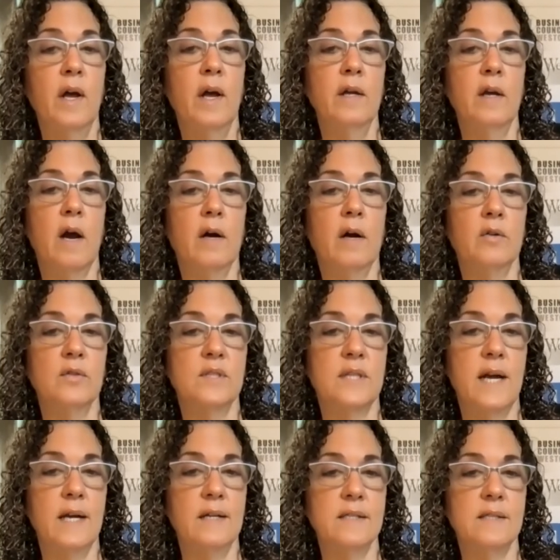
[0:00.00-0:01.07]
Yonkers
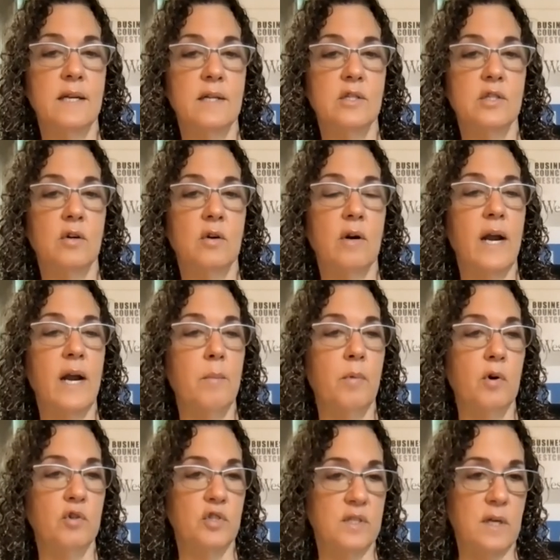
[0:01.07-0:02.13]
Tennis Center, and
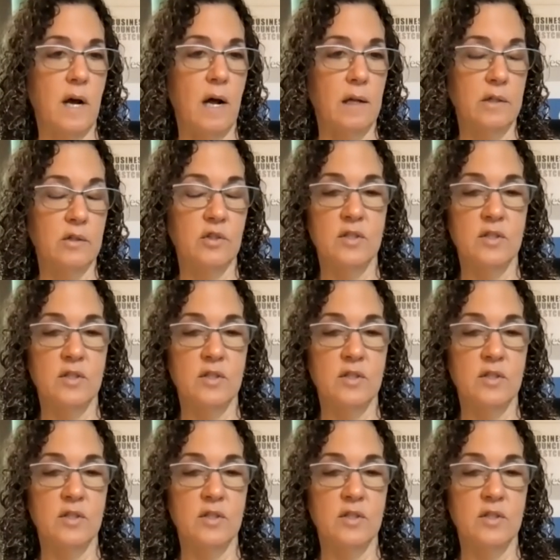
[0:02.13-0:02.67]
Purchase College.